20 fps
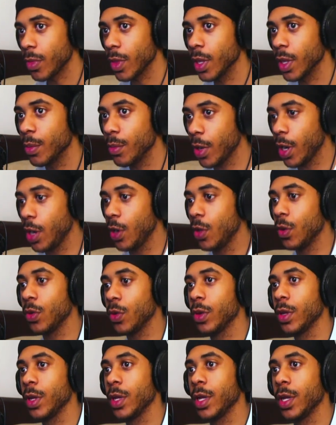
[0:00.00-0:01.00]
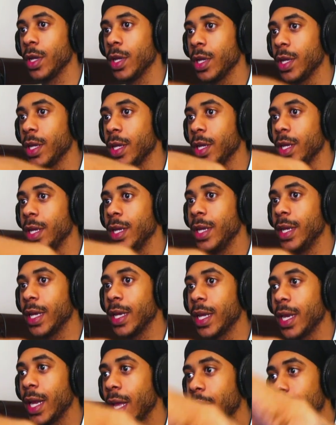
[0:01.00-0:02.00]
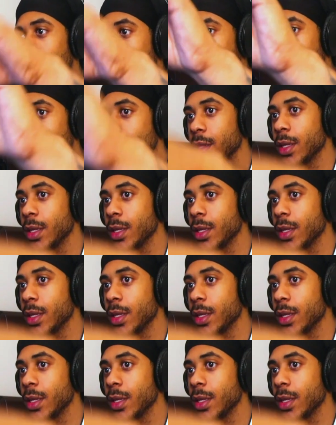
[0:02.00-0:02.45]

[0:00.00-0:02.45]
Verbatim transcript: Bro, nigga, they got another